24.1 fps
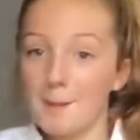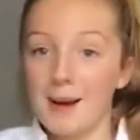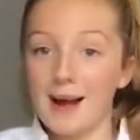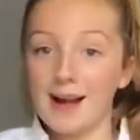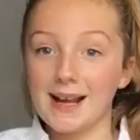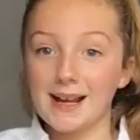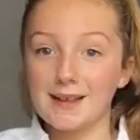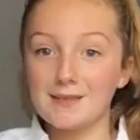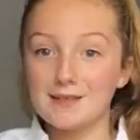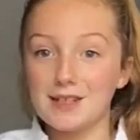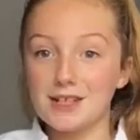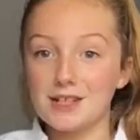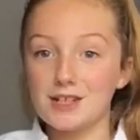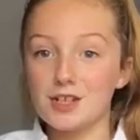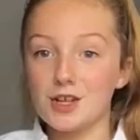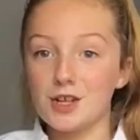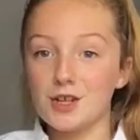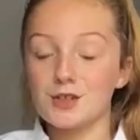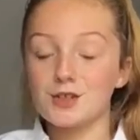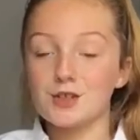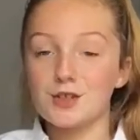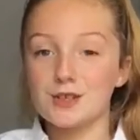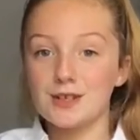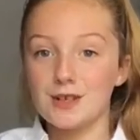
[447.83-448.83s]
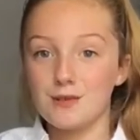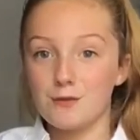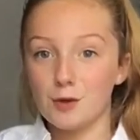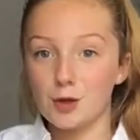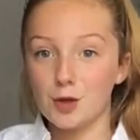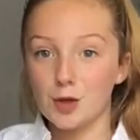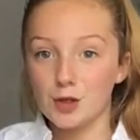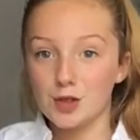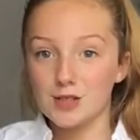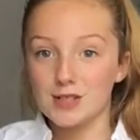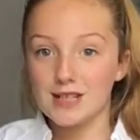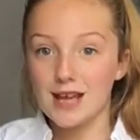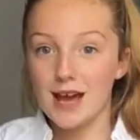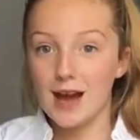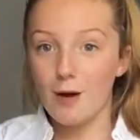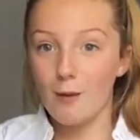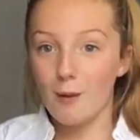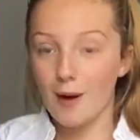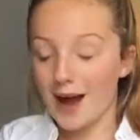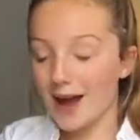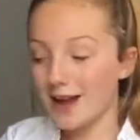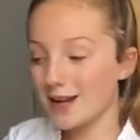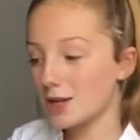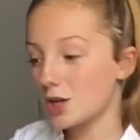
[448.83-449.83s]
Packet tissues, because if you couldn't
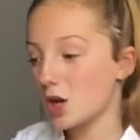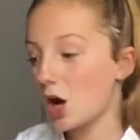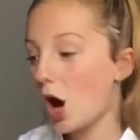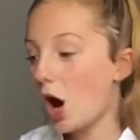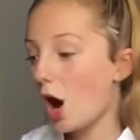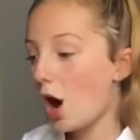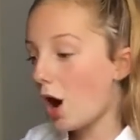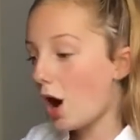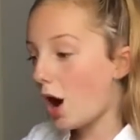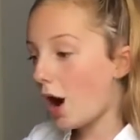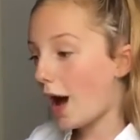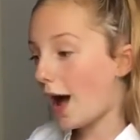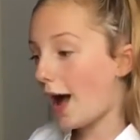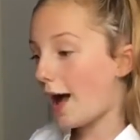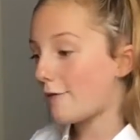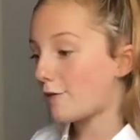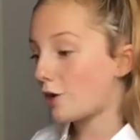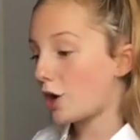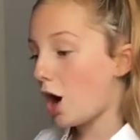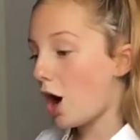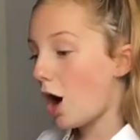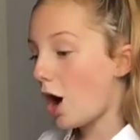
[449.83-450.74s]
tell, I had a cut. I have a